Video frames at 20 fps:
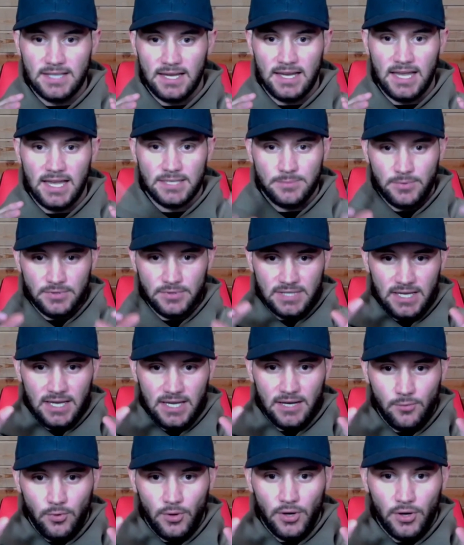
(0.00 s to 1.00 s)
I guess, per
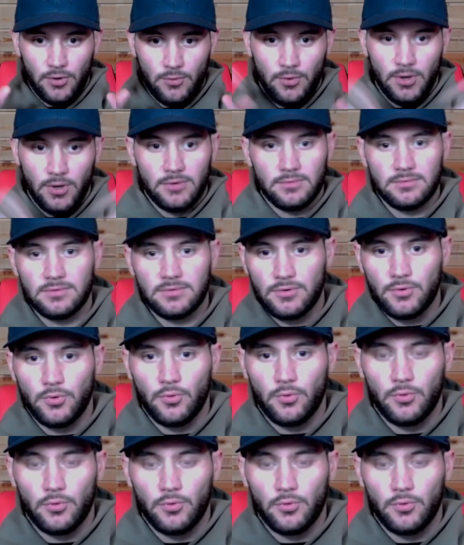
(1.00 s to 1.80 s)
se, quote unquote, cool